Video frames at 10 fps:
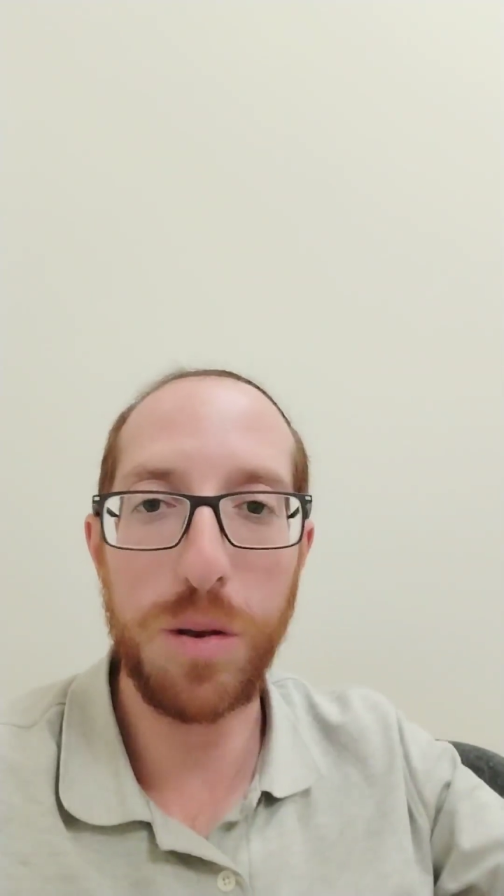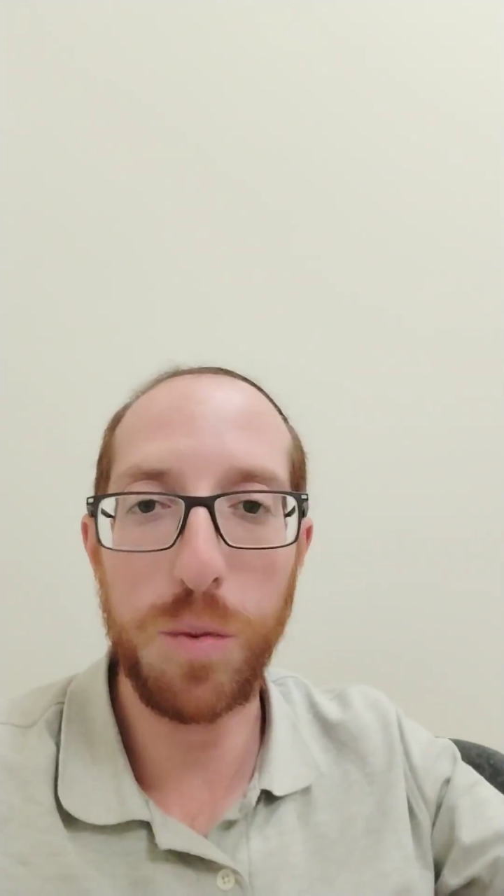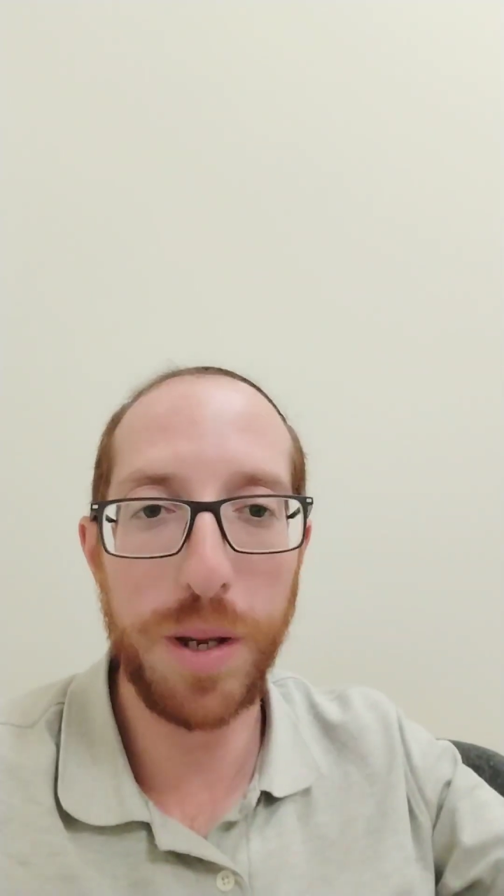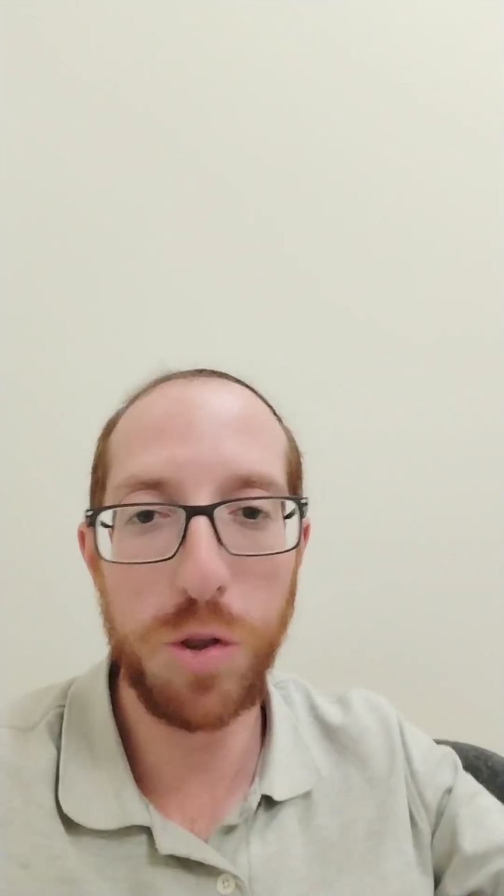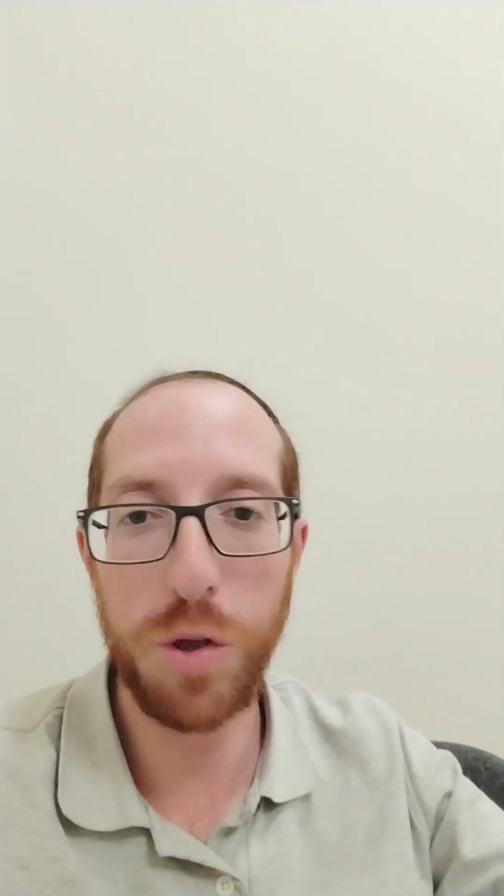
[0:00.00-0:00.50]
or
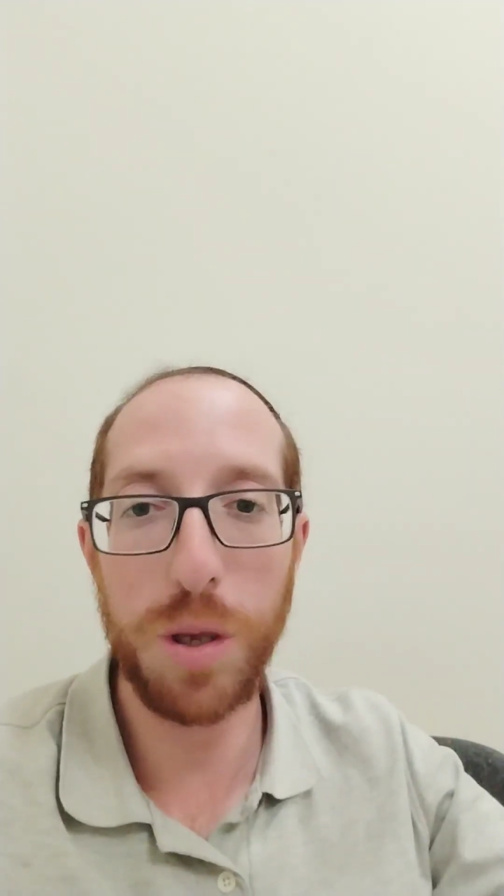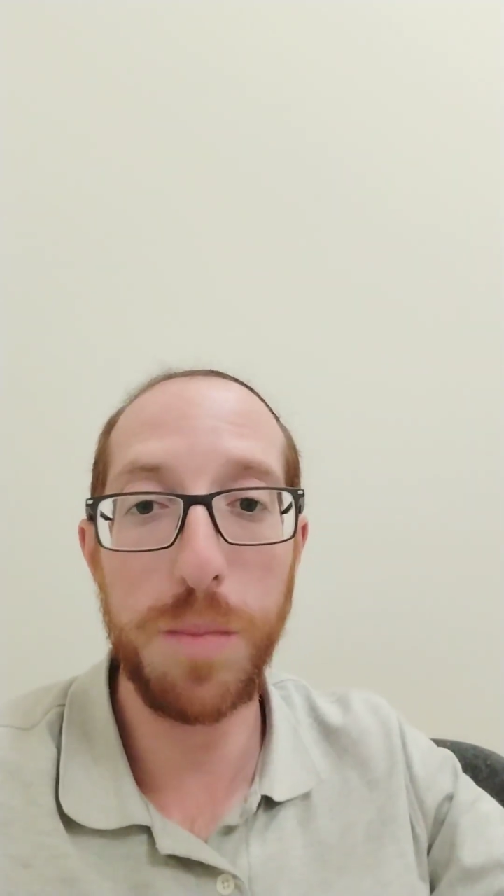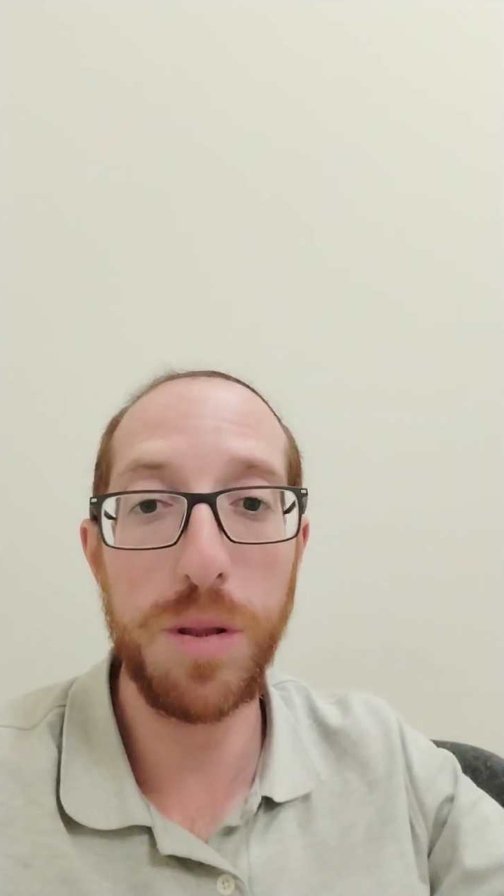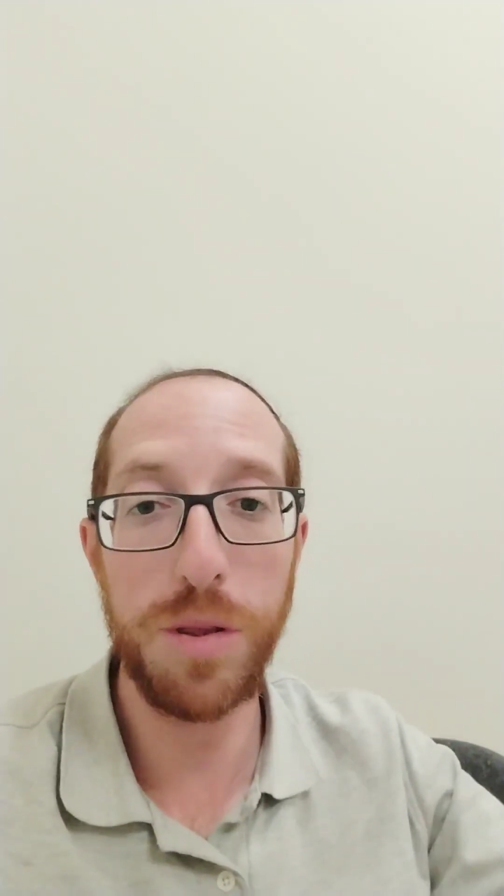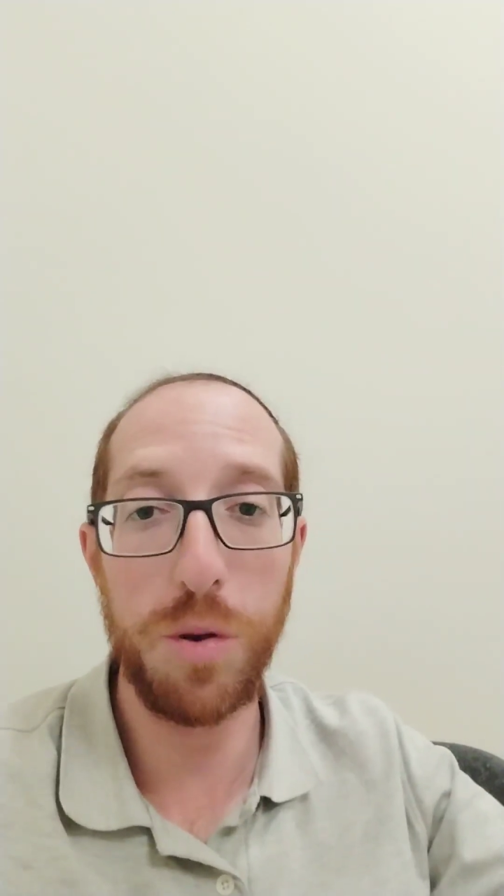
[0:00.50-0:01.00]
because
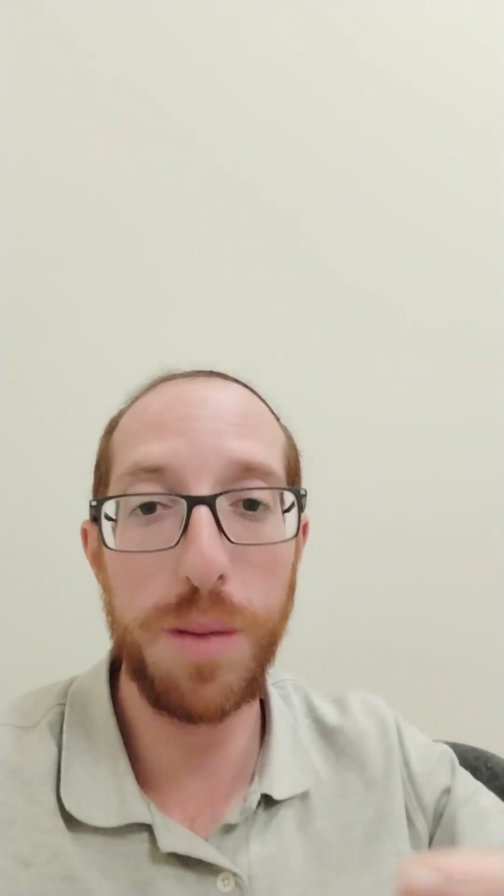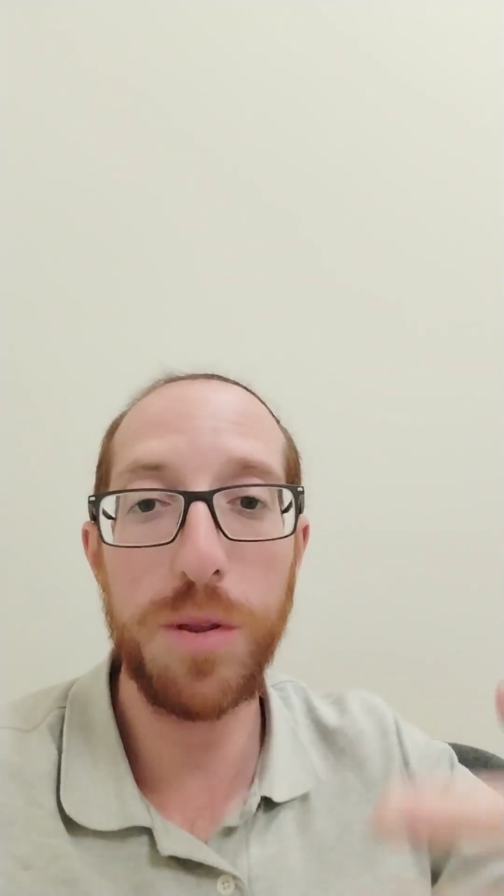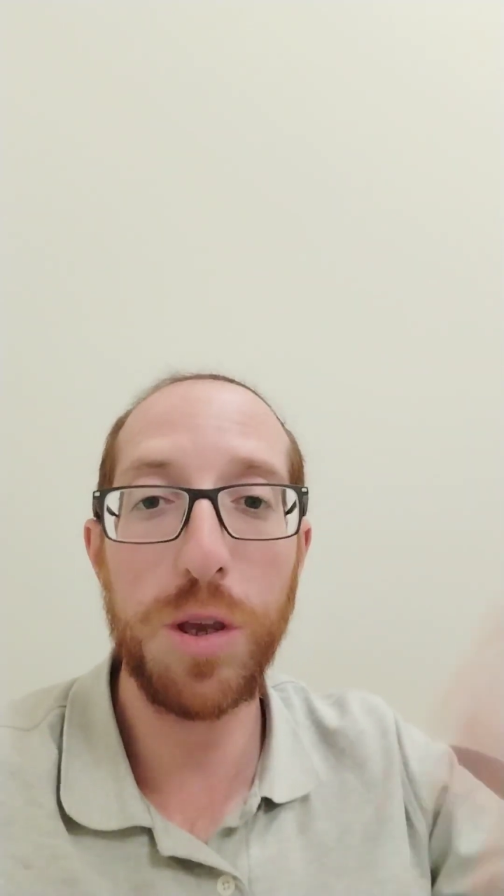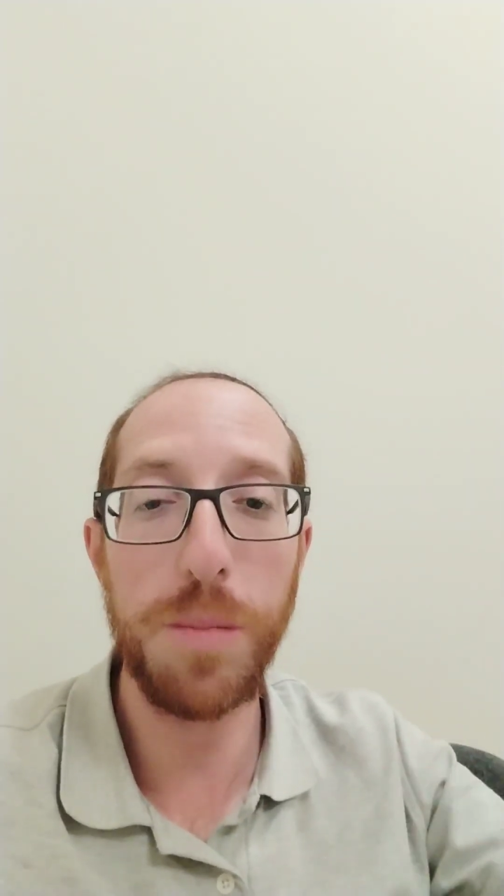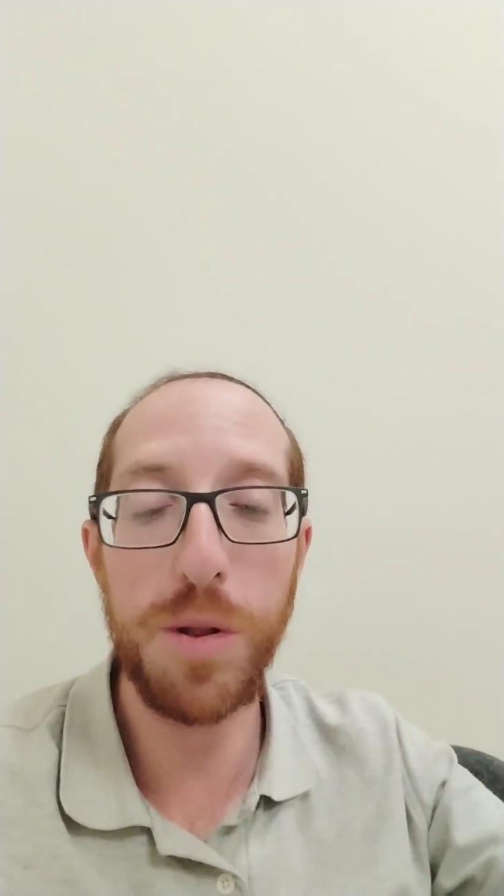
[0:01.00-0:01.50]
you're able
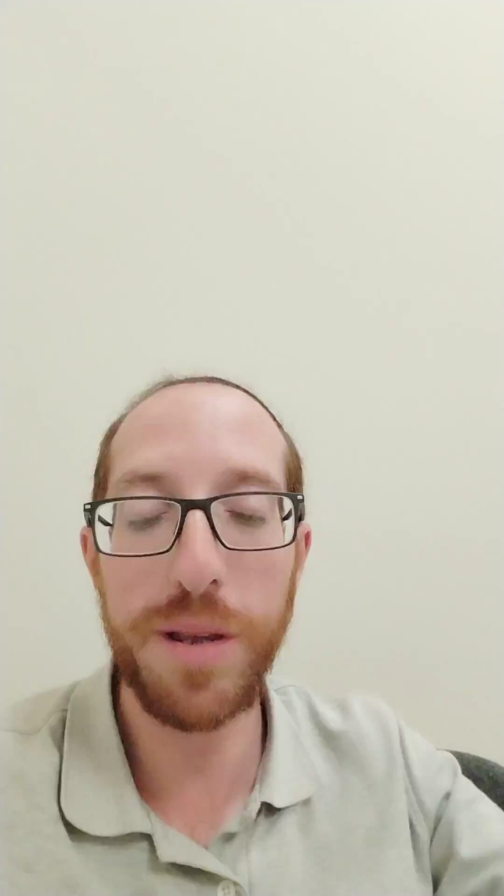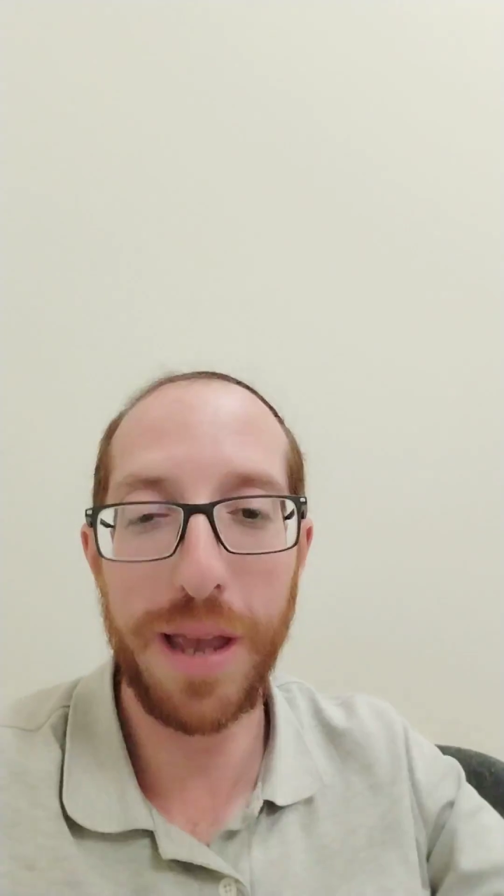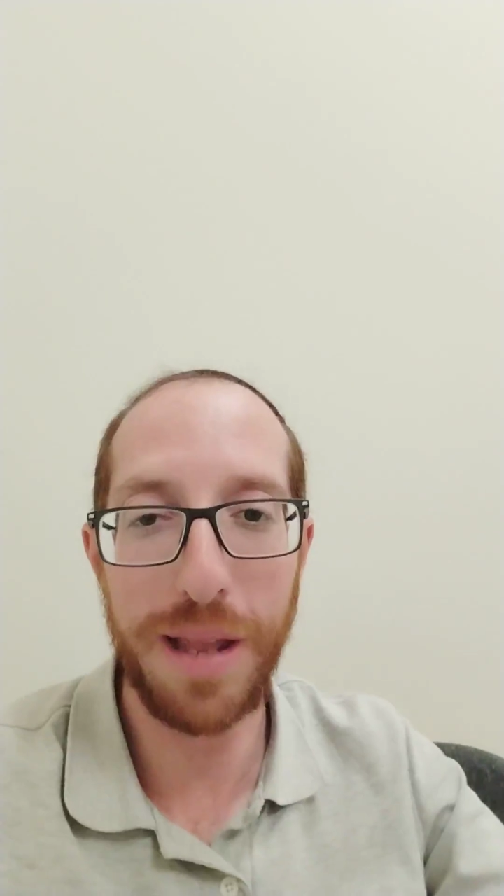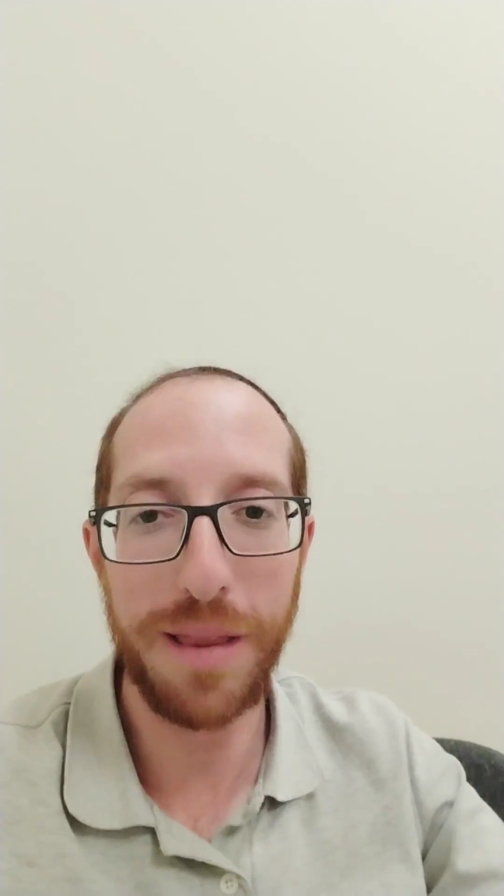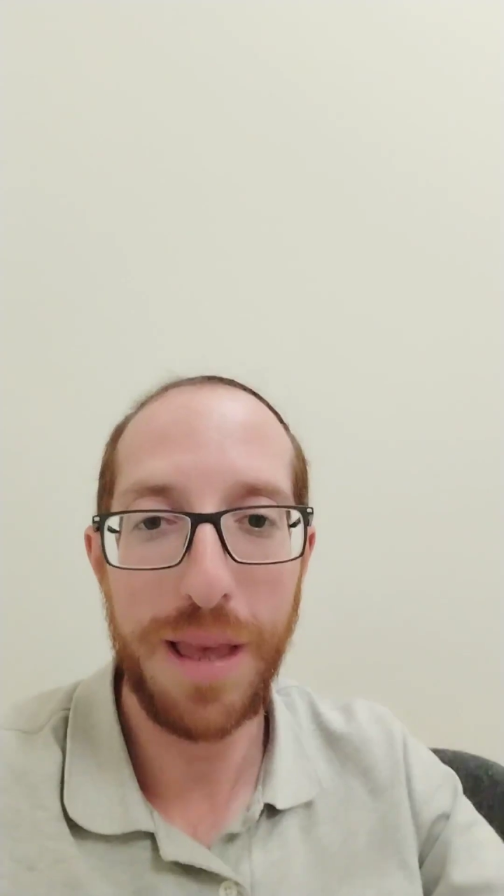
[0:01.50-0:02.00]
to
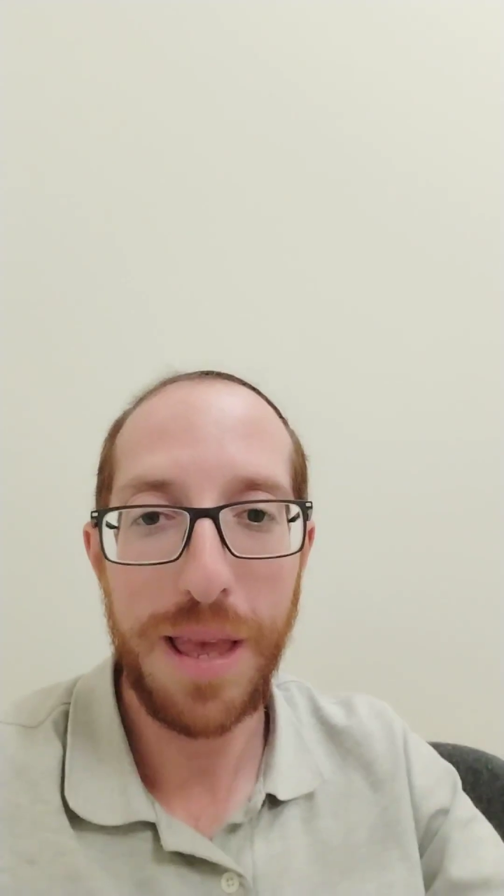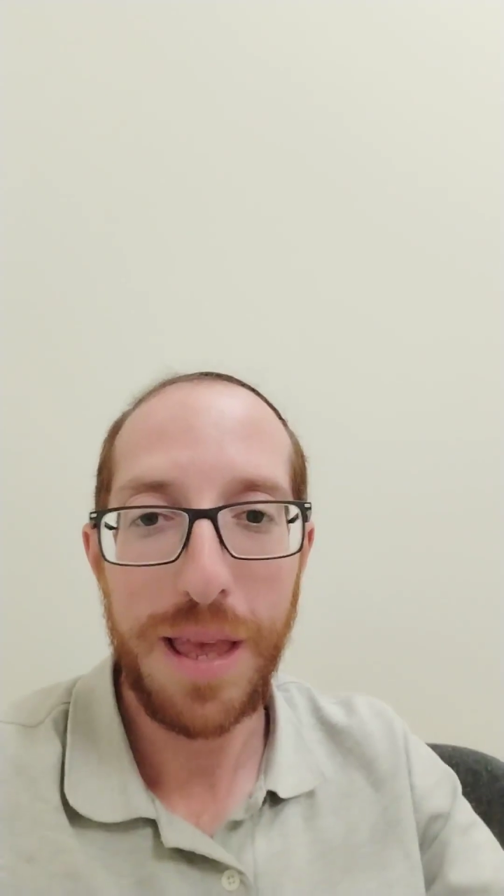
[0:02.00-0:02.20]
communicate